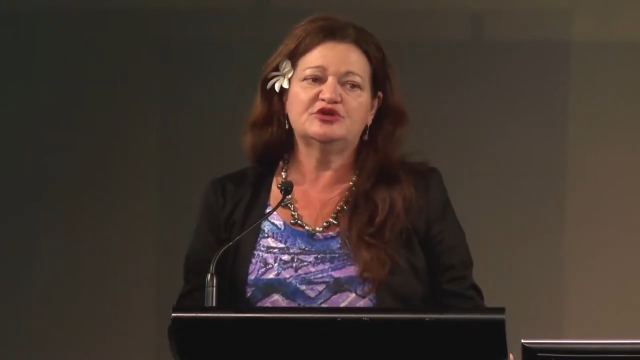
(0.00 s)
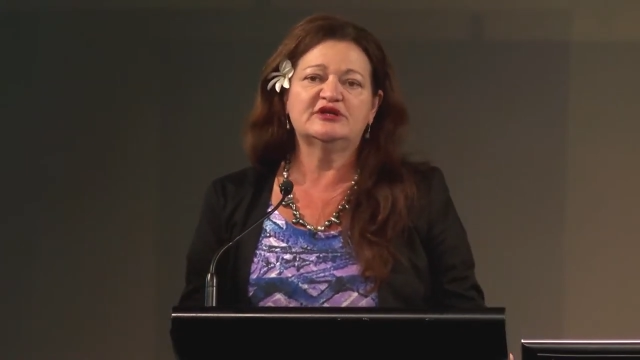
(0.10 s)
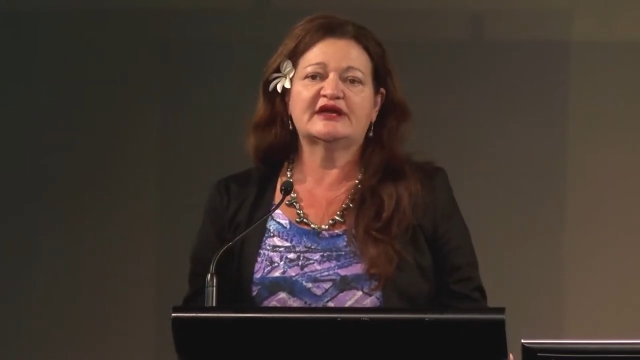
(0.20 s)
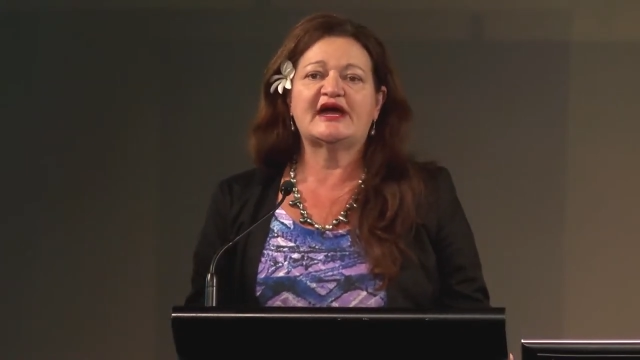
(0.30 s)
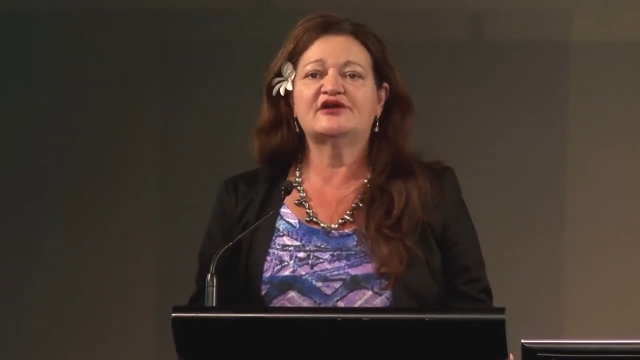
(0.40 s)

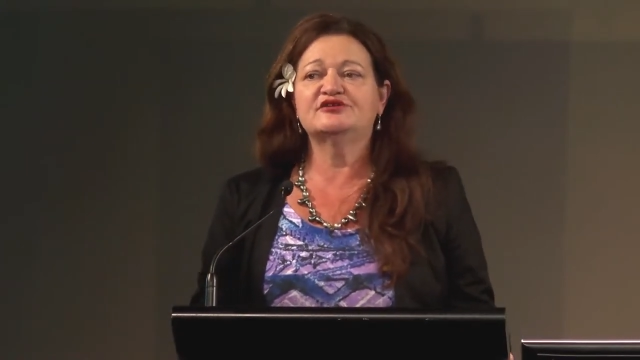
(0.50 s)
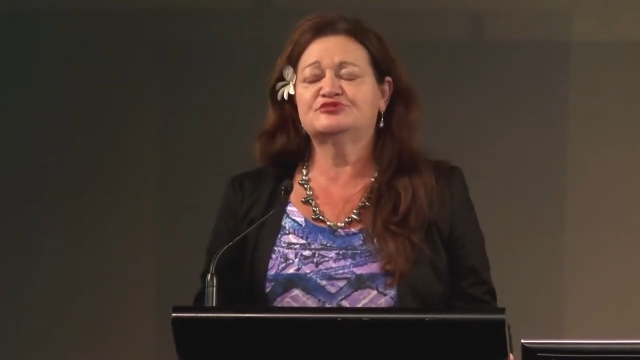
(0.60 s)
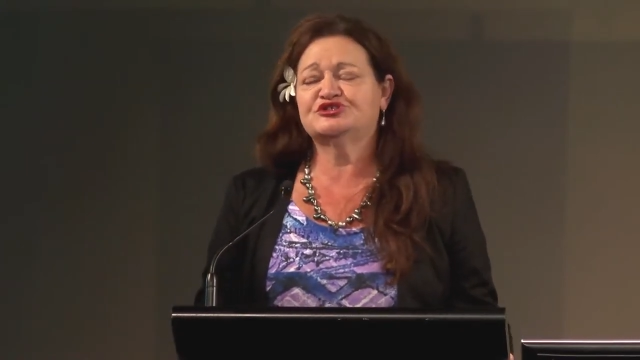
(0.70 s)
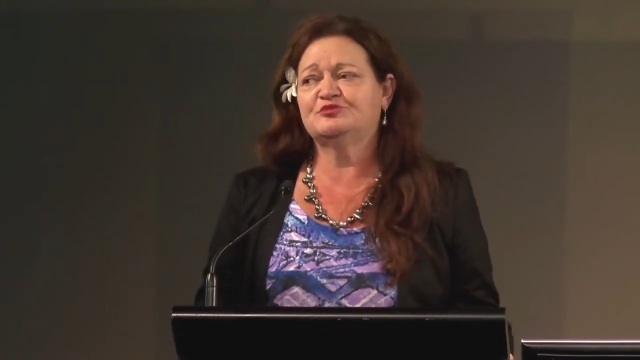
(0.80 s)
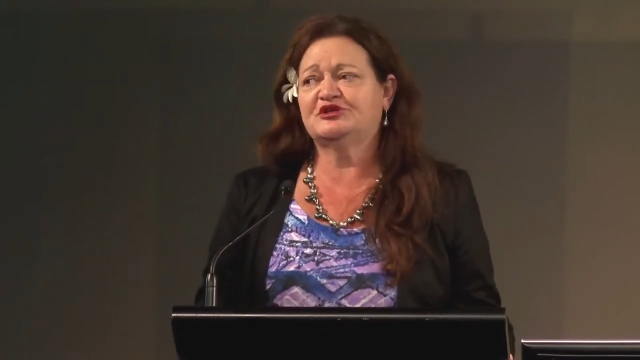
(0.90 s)

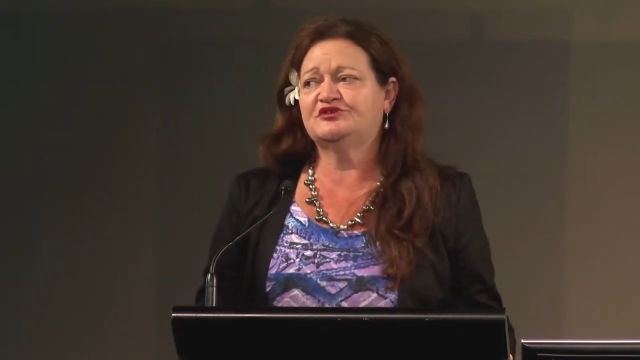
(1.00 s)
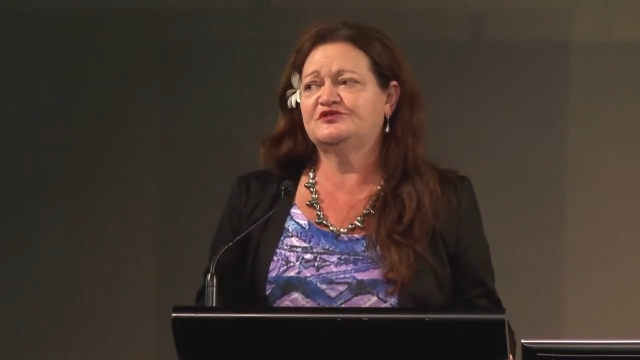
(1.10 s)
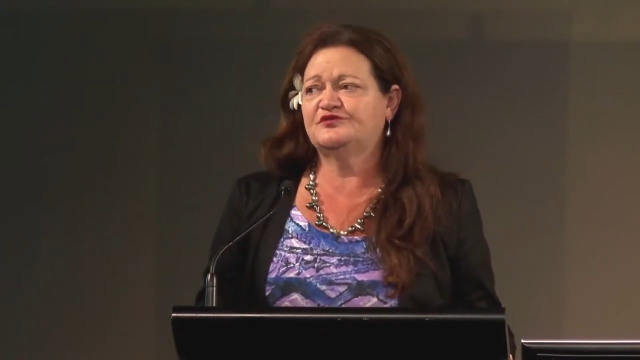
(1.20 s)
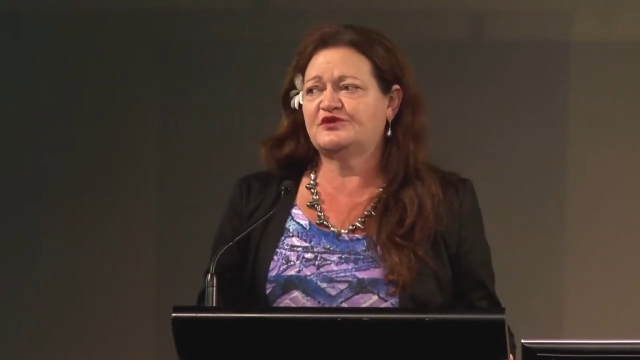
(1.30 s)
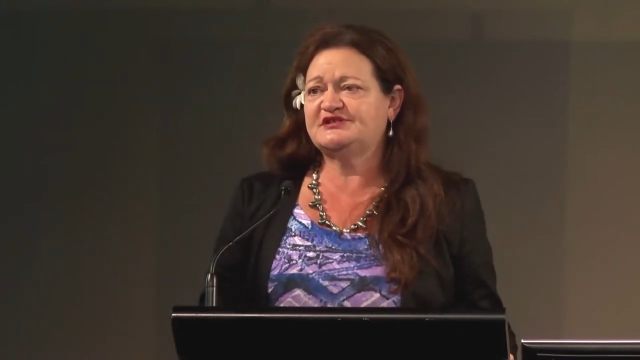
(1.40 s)
encouragement
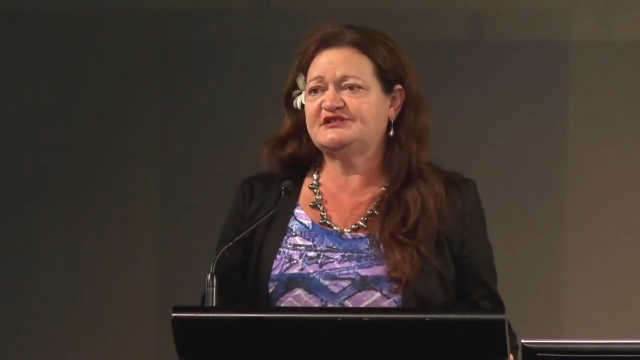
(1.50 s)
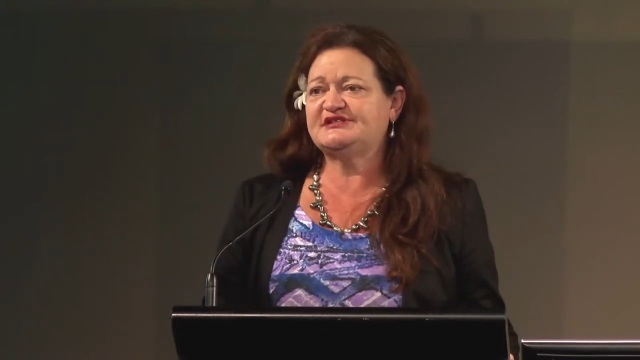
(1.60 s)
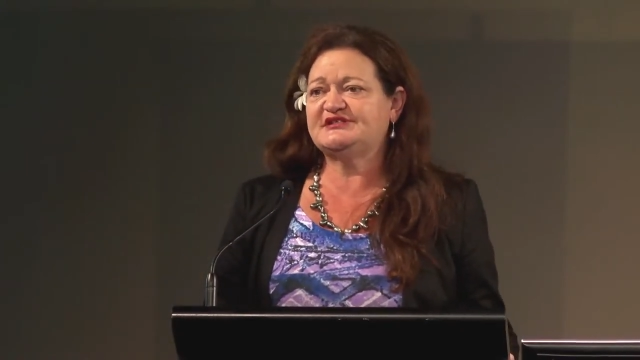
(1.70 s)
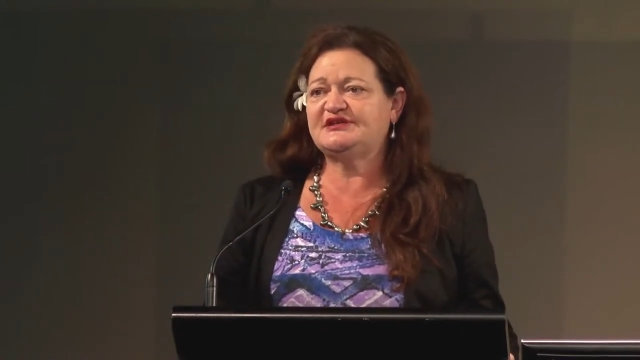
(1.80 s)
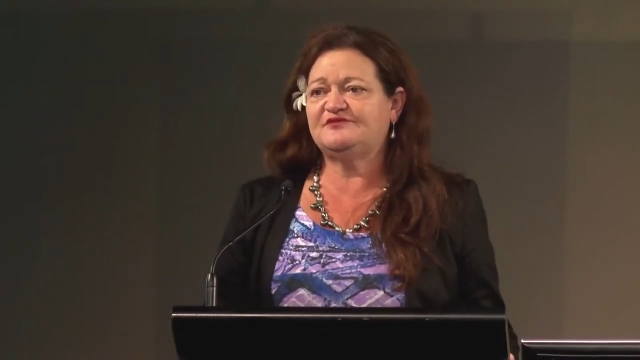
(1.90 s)
for us to
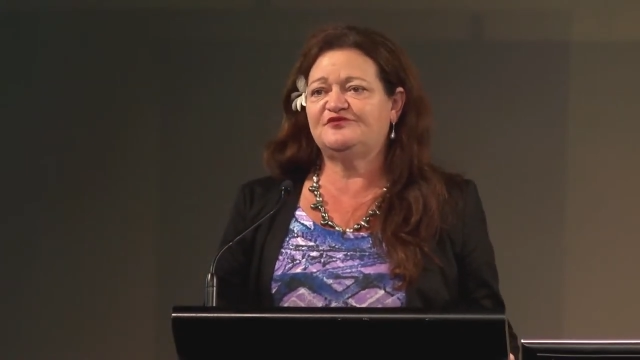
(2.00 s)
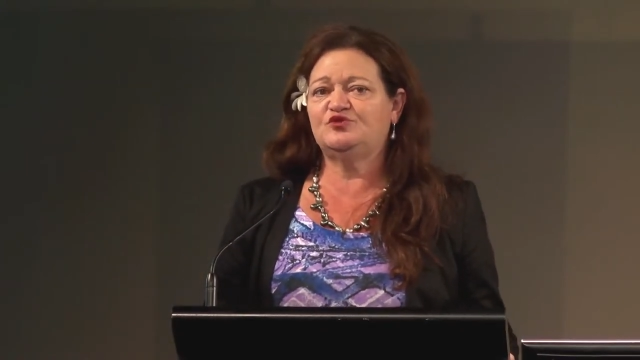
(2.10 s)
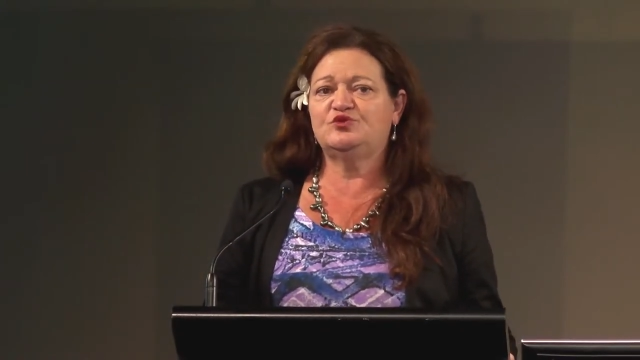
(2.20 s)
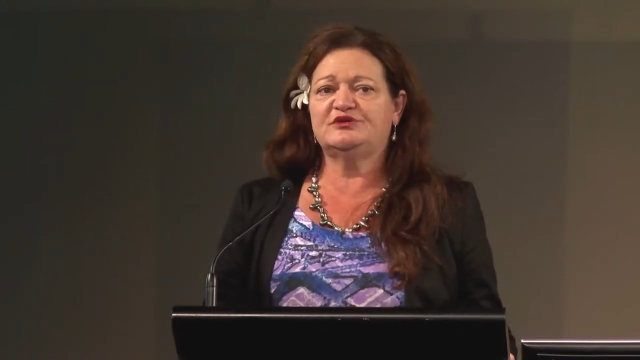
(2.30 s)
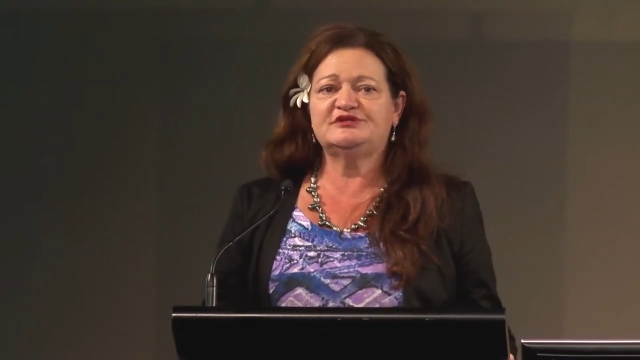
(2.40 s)
step
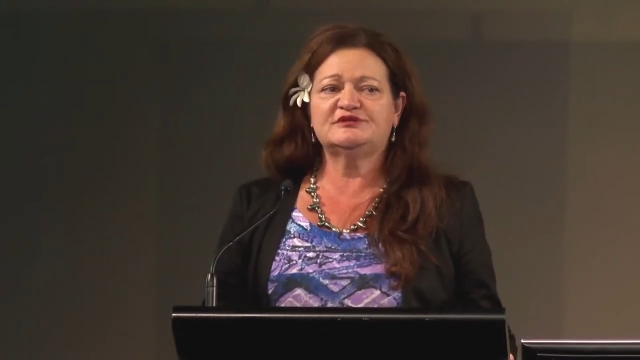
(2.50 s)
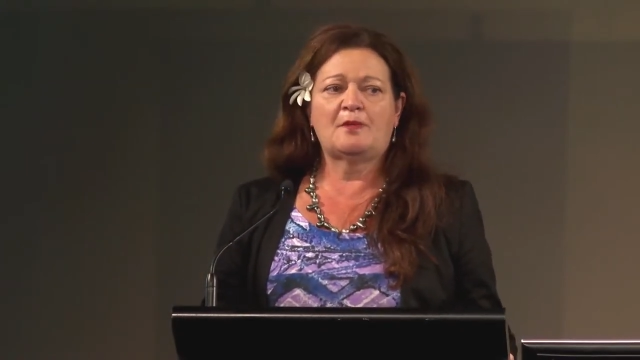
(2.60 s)
forward.